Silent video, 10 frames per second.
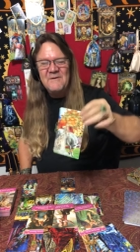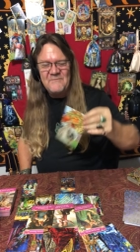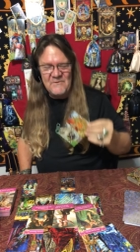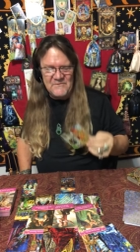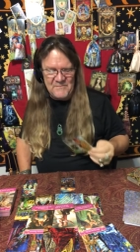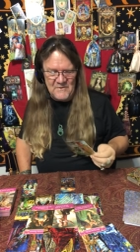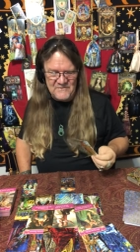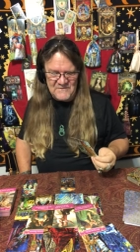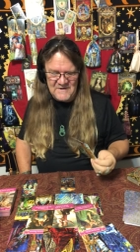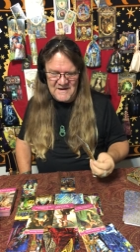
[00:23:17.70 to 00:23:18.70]
First
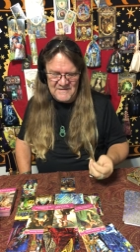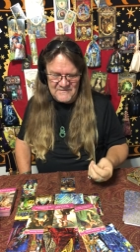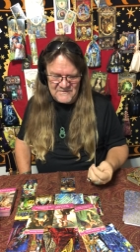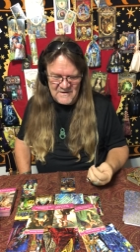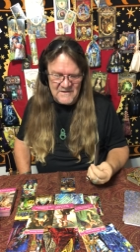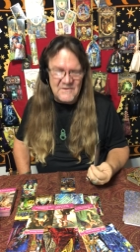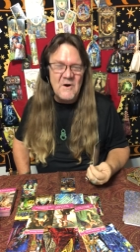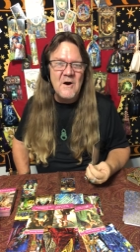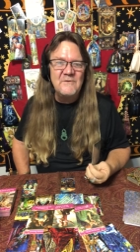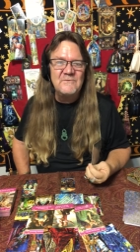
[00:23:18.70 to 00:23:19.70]
person to get the sun
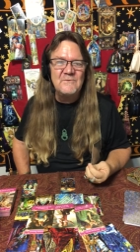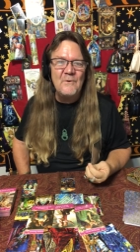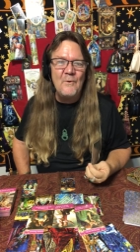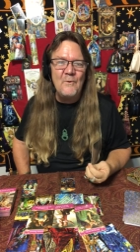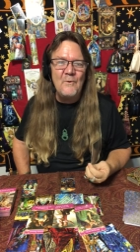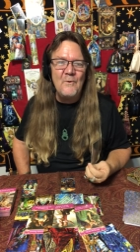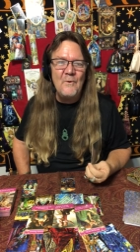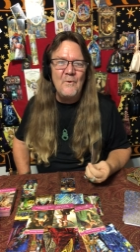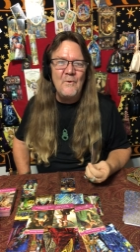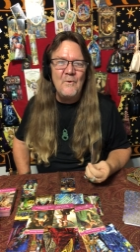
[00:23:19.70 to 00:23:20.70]
card through the
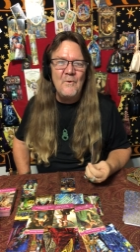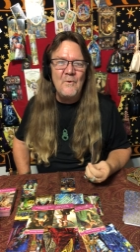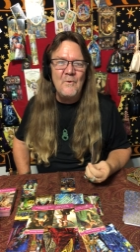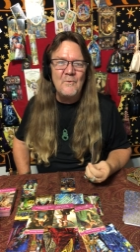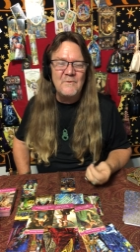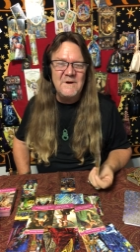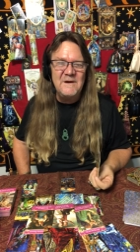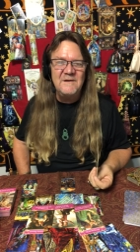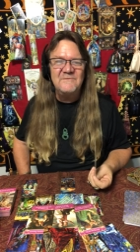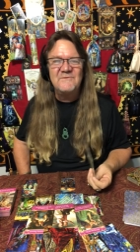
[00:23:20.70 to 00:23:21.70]
whole
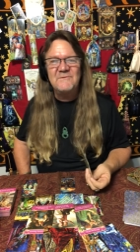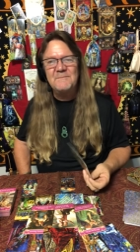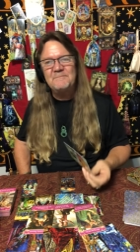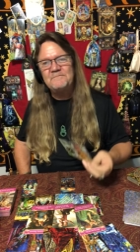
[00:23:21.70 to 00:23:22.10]
reads.